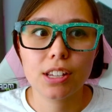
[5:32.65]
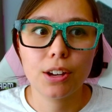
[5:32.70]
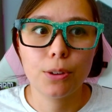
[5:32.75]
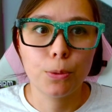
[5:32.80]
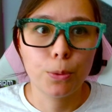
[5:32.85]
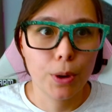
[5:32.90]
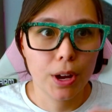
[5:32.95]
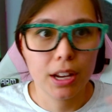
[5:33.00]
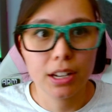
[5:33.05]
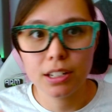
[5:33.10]

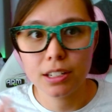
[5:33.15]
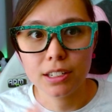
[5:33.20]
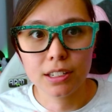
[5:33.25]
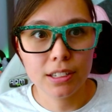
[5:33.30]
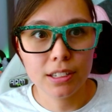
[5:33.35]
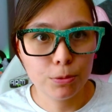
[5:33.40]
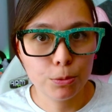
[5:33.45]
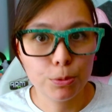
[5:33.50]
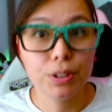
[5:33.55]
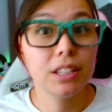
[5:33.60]

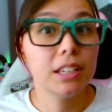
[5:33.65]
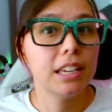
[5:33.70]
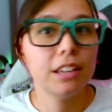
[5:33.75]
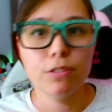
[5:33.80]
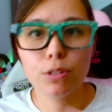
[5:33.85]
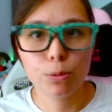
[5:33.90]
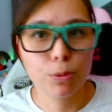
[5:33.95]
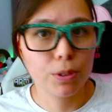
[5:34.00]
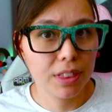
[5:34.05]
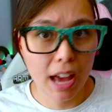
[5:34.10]

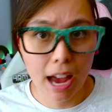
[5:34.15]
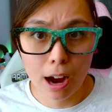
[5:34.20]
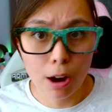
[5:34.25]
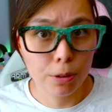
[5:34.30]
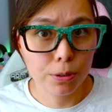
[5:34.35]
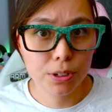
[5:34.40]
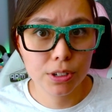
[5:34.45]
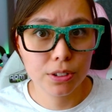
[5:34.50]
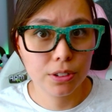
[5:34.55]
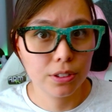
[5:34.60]
even
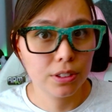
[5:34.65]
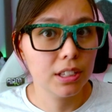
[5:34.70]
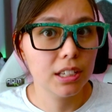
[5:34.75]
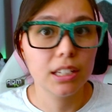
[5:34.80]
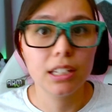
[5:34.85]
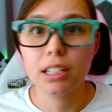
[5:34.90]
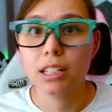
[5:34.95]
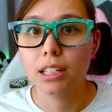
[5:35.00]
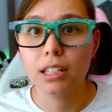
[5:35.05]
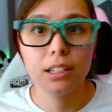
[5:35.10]
without
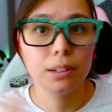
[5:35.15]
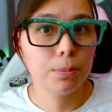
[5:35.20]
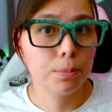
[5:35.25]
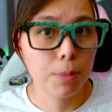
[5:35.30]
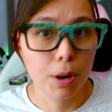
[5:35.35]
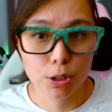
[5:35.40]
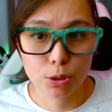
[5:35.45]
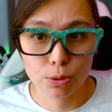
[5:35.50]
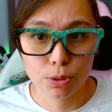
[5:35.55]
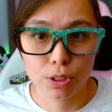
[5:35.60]
the
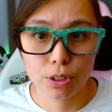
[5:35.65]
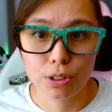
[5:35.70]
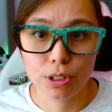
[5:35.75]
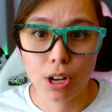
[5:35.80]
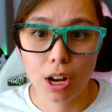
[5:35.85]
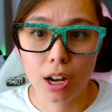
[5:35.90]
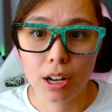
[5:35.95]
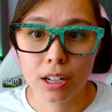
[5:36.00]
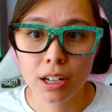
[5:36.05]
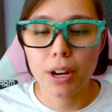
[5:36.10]
module turned
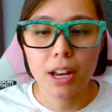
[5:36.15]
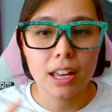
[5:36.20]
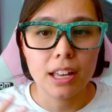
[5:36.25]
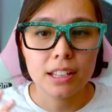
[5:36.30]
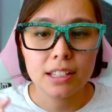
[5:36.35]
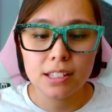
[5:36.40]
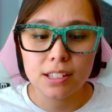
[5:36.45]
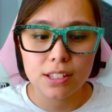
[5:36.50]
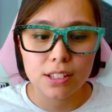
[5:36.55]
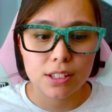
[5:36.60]
on.
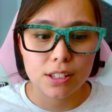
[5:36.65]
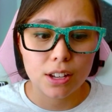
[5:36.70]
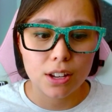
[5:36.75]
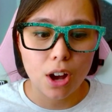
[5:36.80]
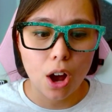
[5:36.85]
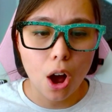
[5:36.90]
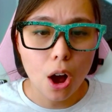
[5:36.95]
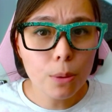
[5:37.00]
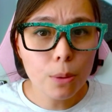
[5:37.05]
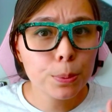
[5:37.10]
It's
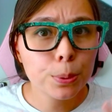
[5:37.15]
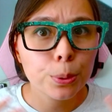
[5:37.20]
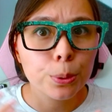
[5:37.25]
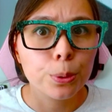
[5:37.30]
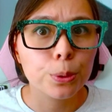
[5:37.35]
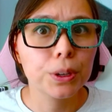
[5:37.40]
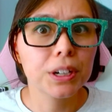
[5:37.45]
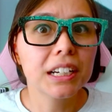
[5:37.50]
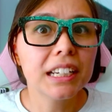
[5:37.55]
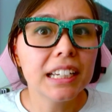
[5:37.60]
all
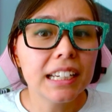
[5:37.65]
pretty